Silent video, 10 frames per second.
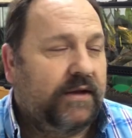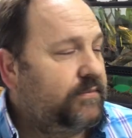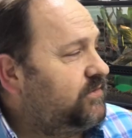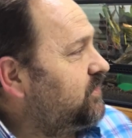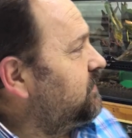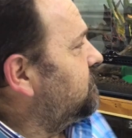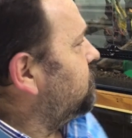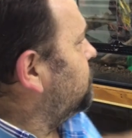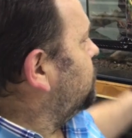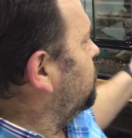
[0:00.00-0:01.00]
She's
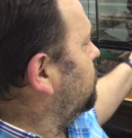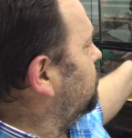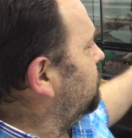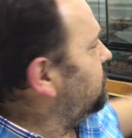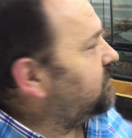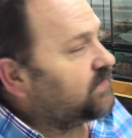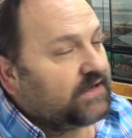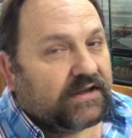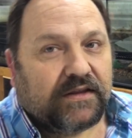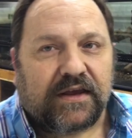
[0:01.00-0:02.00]

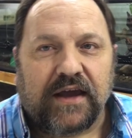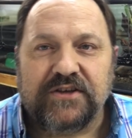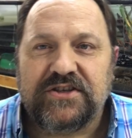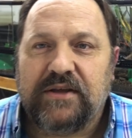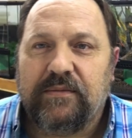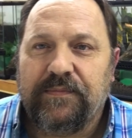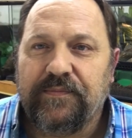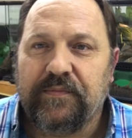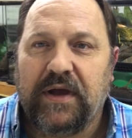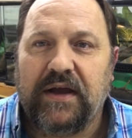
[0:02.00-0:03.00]
sitting in the cage there
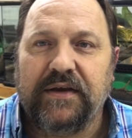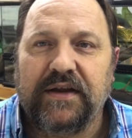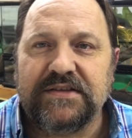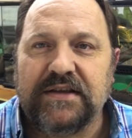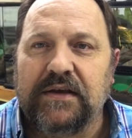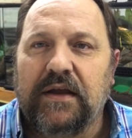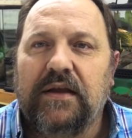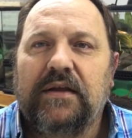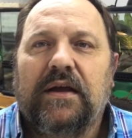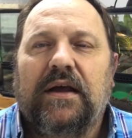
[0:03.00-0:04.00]
behind us.
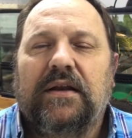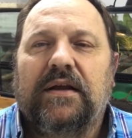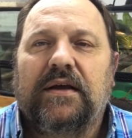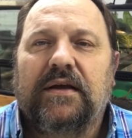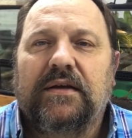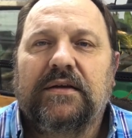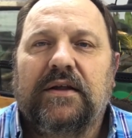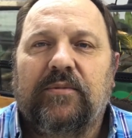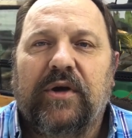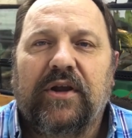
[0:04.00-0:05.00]

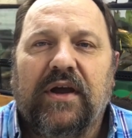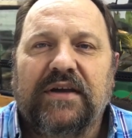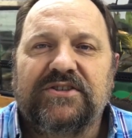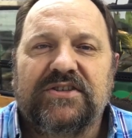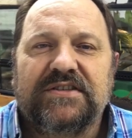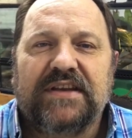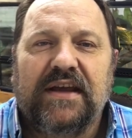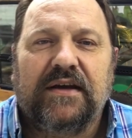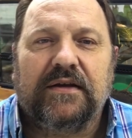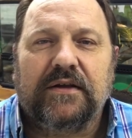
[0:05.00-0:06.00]
I'll bring her out just
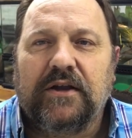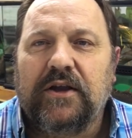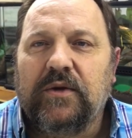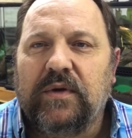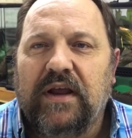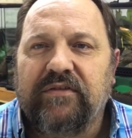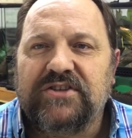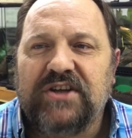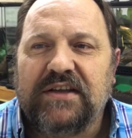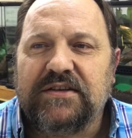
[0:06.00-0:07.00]
now. We'll have a
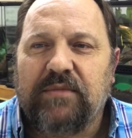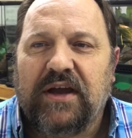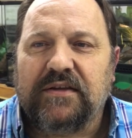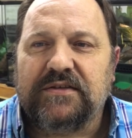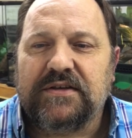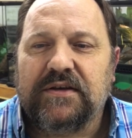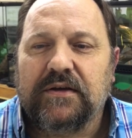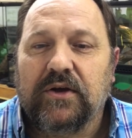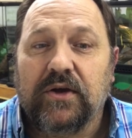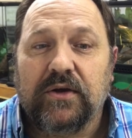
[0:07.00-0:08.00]
chat about
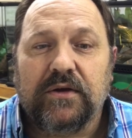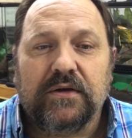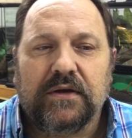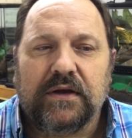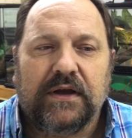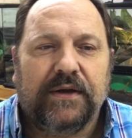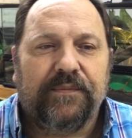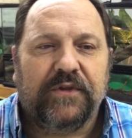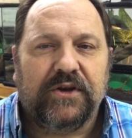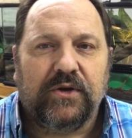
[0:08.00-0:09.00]
her,
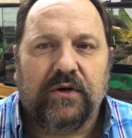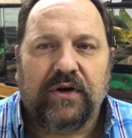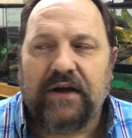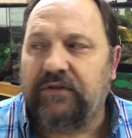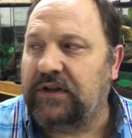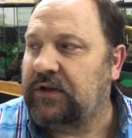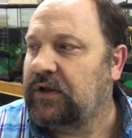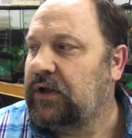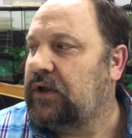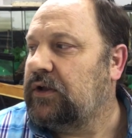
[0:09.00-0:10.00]
the new arrival.
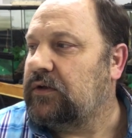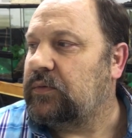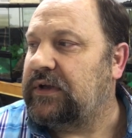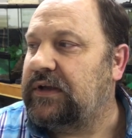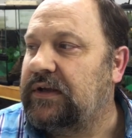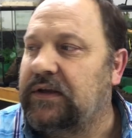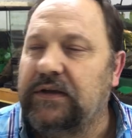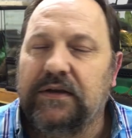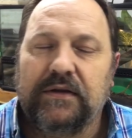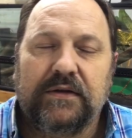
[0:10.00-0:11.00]

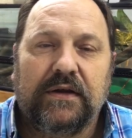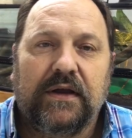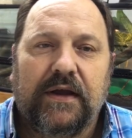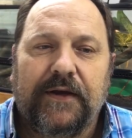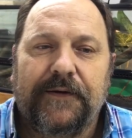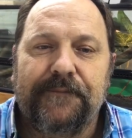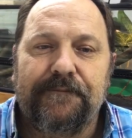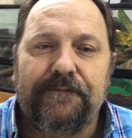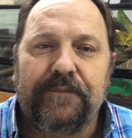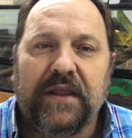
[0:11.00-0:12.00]
We
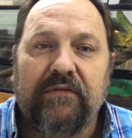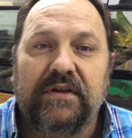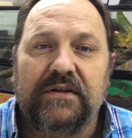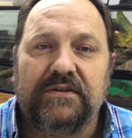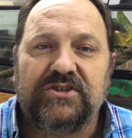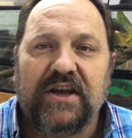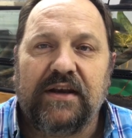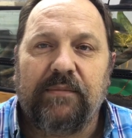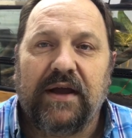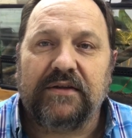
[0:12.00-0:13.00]
have a little chat
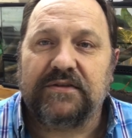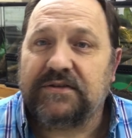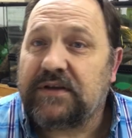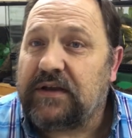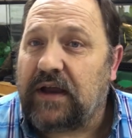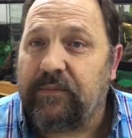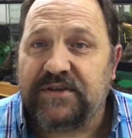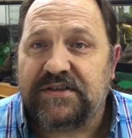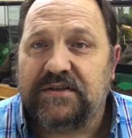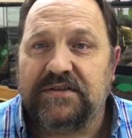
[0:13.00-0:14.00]
about
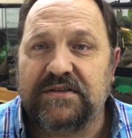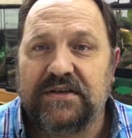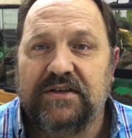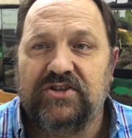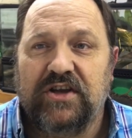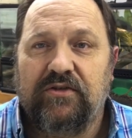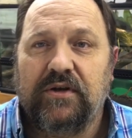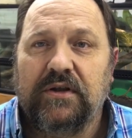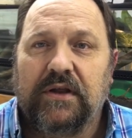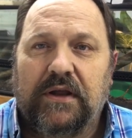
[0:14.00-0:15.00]
Amazons in general.